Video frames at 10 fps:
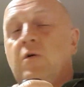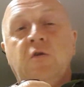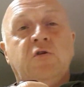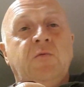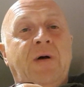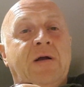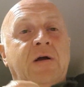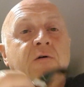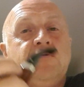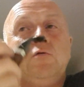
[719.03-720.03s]
the
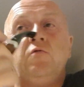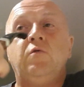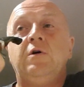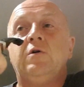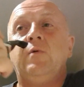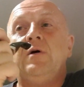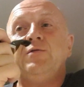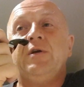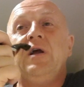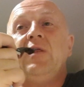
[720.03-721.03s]
tobaccos all work well
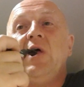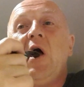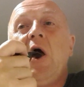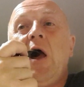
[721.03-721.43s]
together.